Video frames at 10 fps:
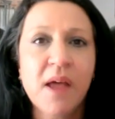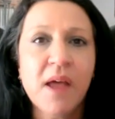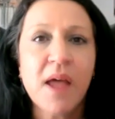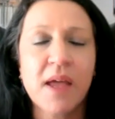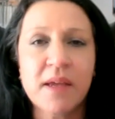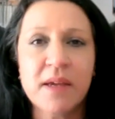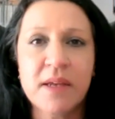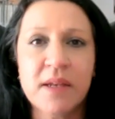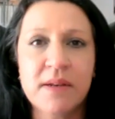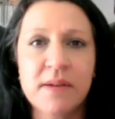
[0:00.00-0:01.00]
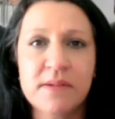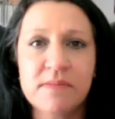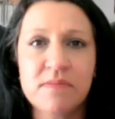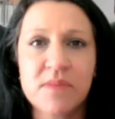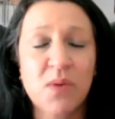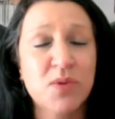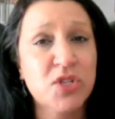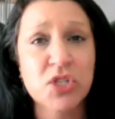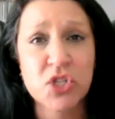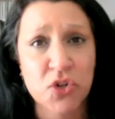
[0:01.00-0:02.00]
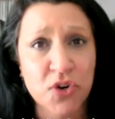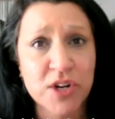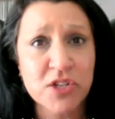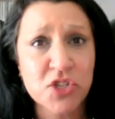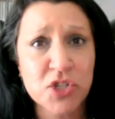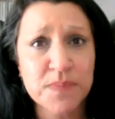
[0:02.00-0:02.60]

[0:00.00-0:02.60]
And I was discouraged,